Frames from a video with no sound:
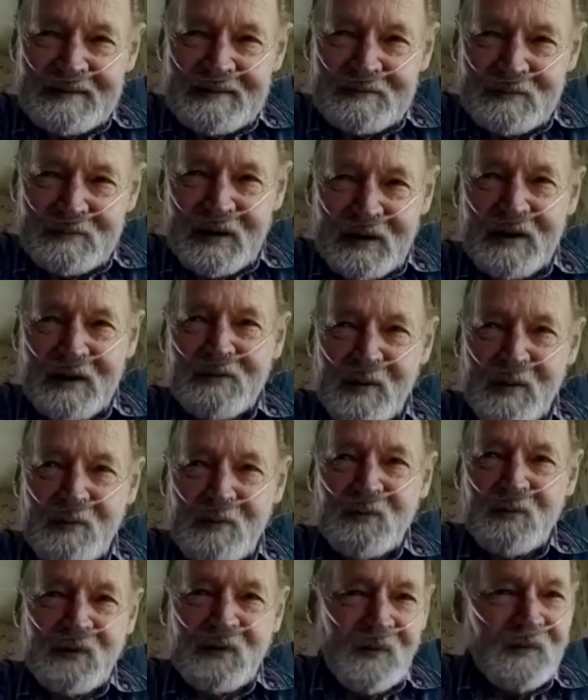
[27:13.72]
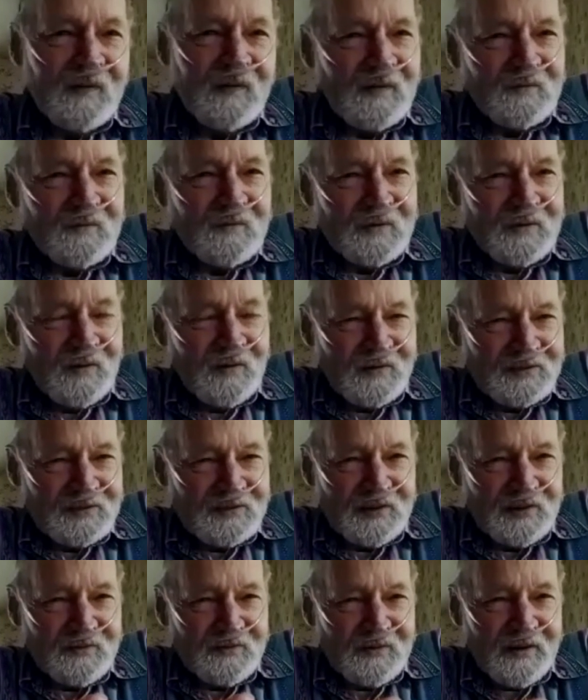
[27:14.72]
But I remember we'd all
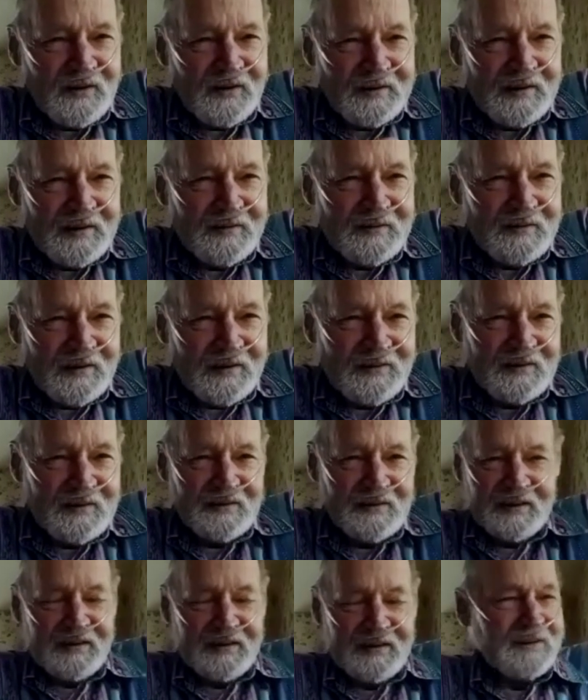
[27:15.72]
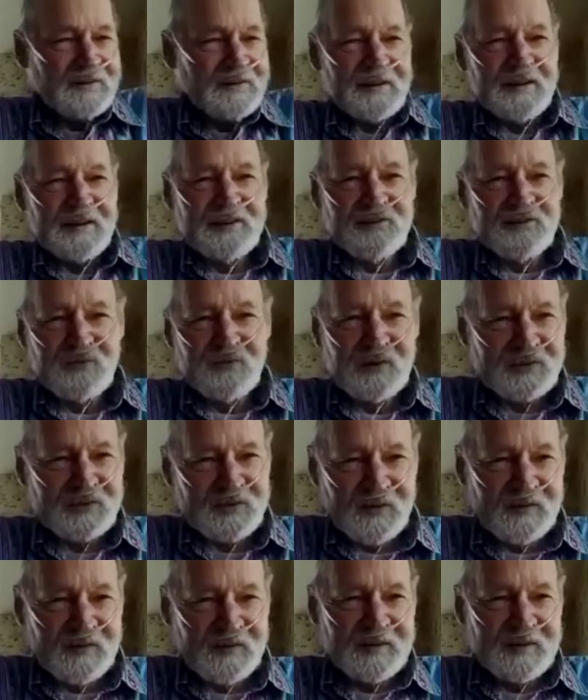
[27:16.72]
sit around. He like I said, he dressed
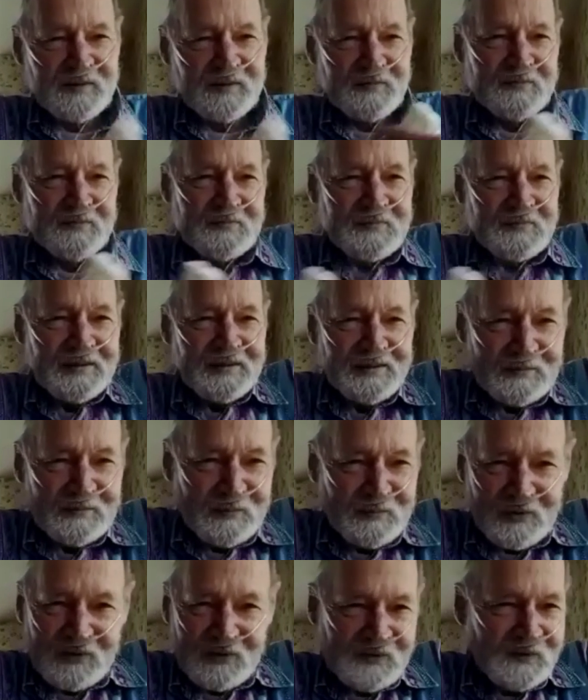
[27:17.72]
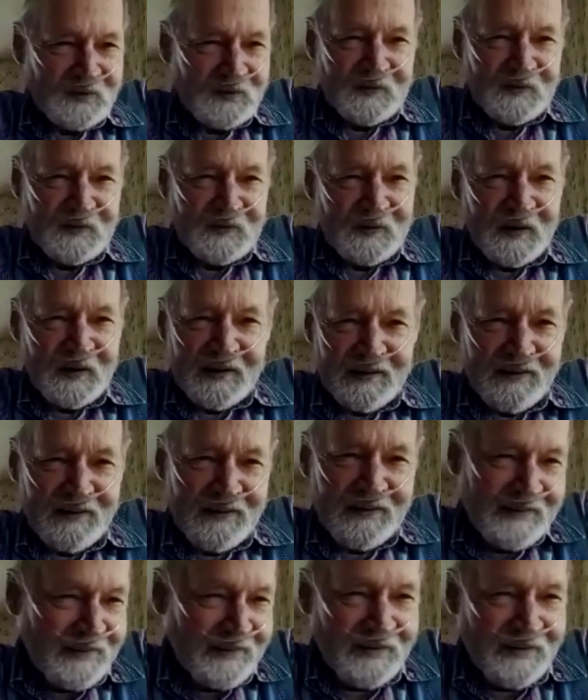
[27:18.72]
all up, put a suit and tie
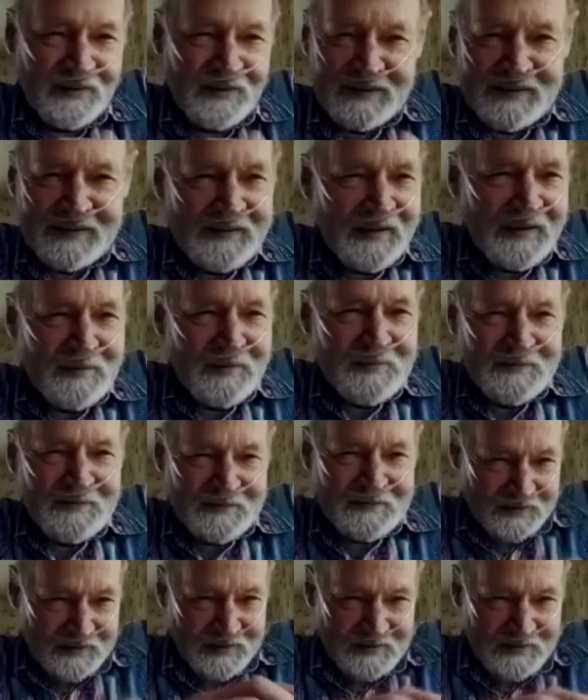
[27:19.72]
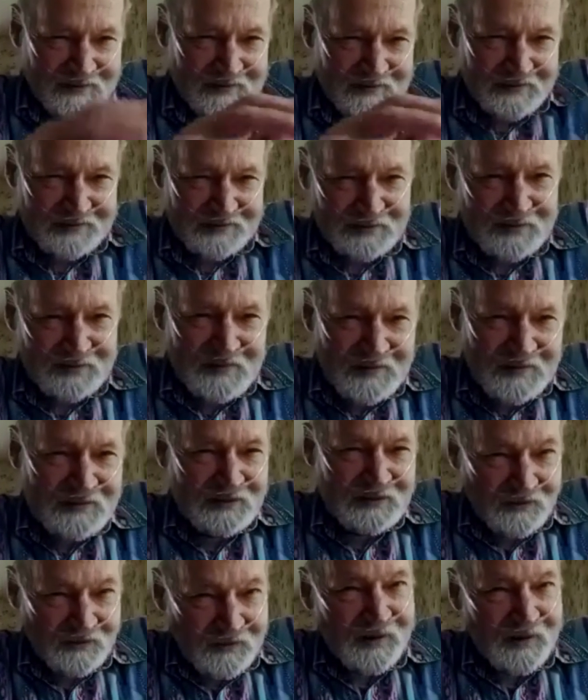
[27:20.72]
on and all of that
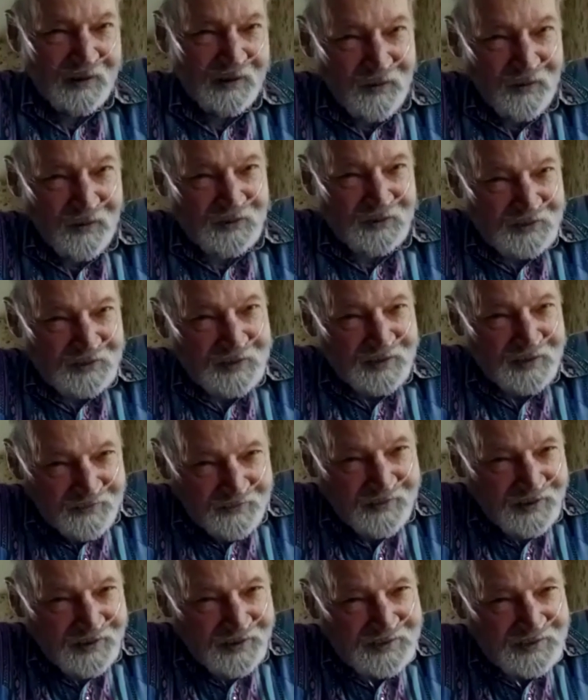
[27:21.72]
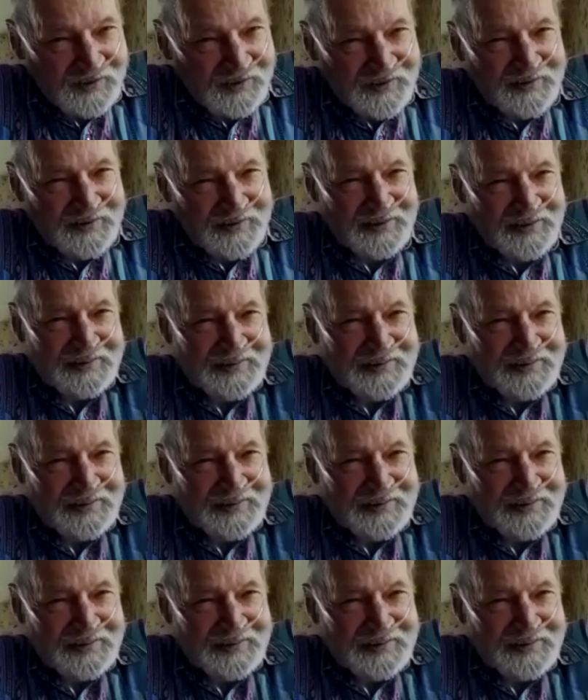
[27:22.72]
so we could watch television.